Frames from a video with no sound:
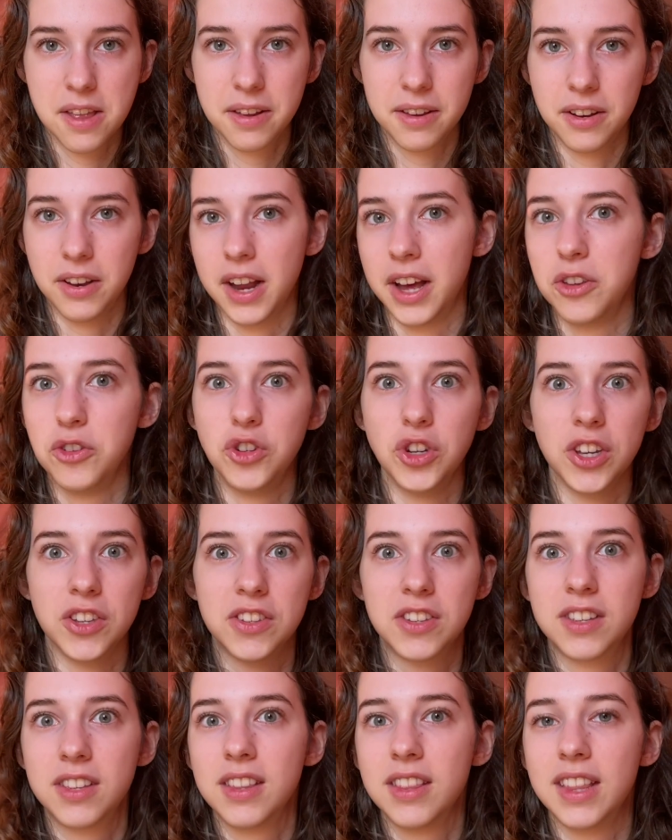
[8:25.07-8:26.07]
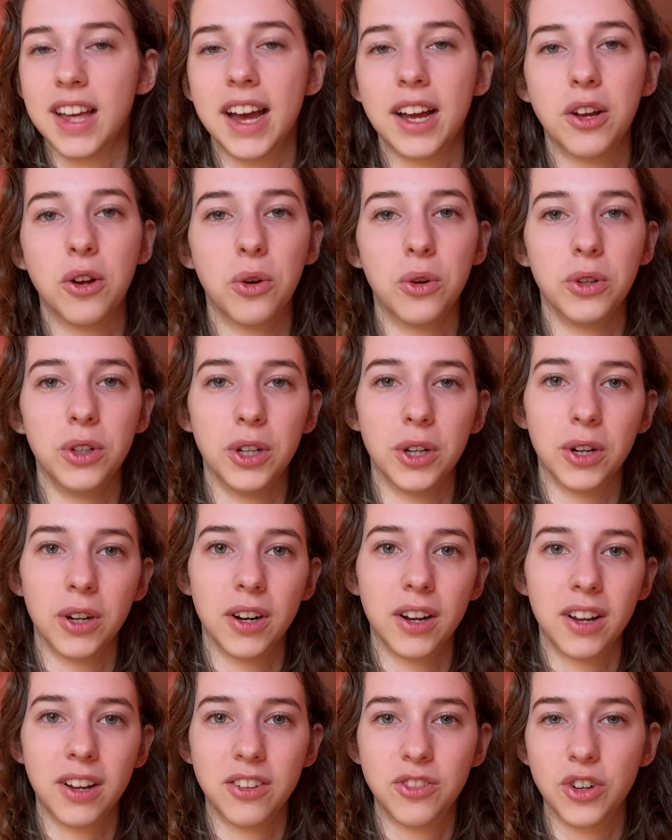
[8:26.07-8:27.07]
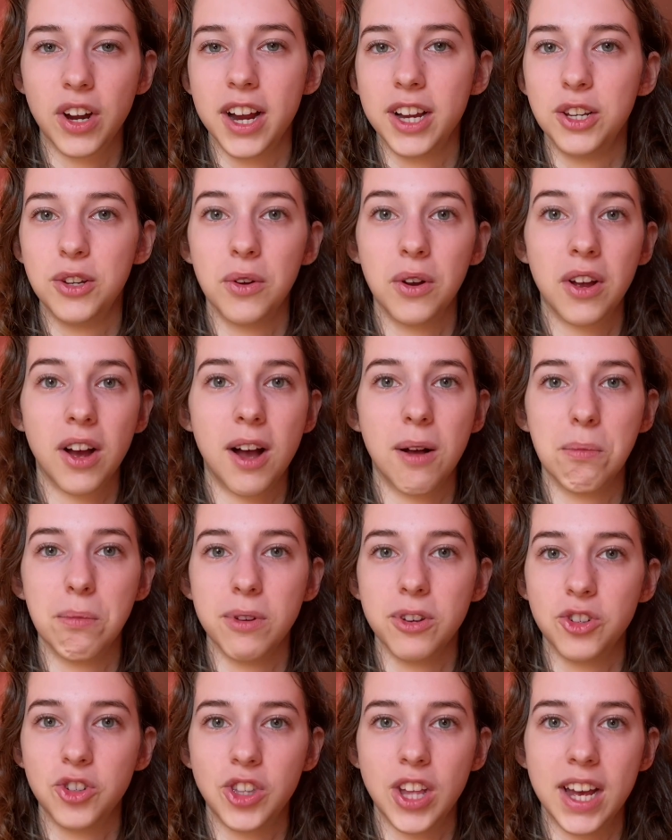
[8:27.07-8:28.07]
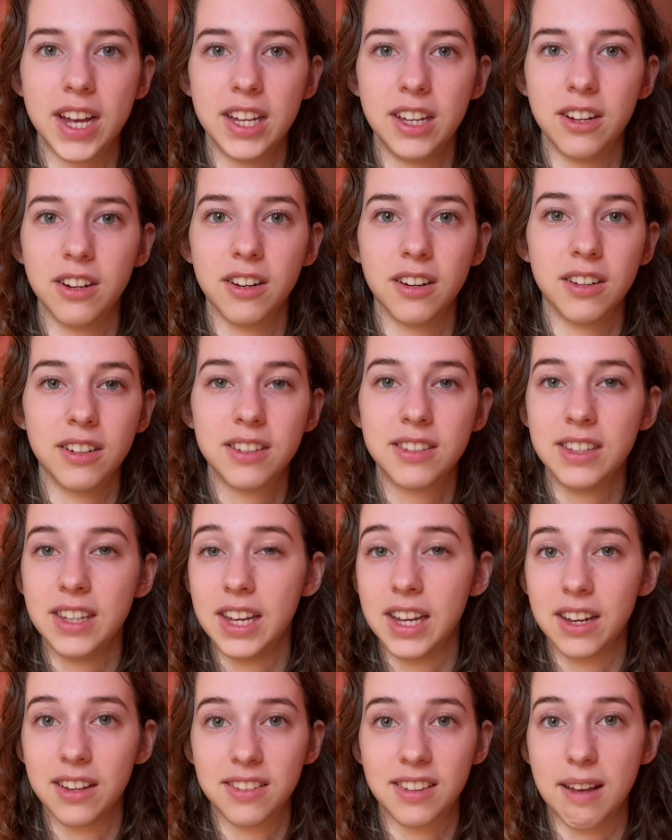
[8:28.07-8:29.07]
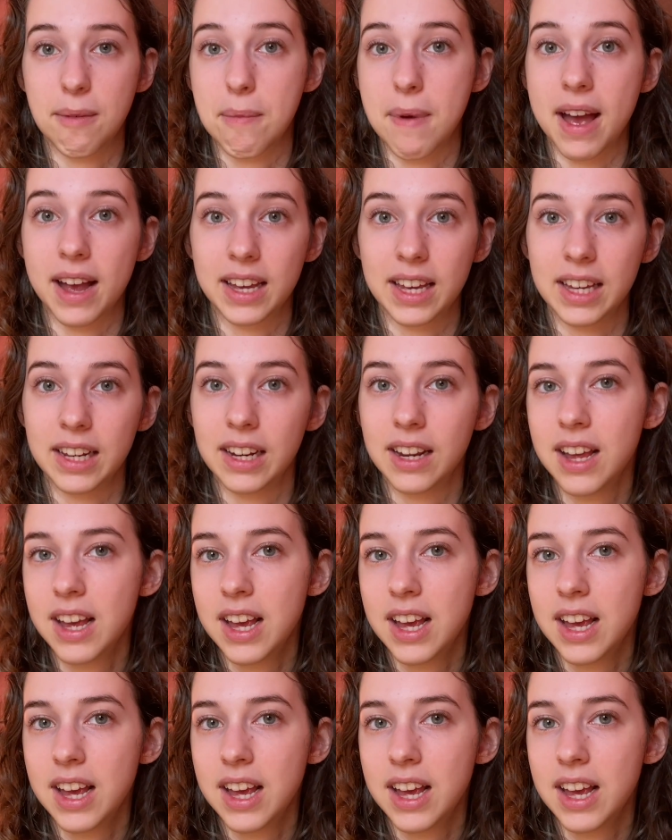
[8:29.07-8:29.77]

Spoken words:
Not just that goal you're trying to accomplish that you're seeing a setback in.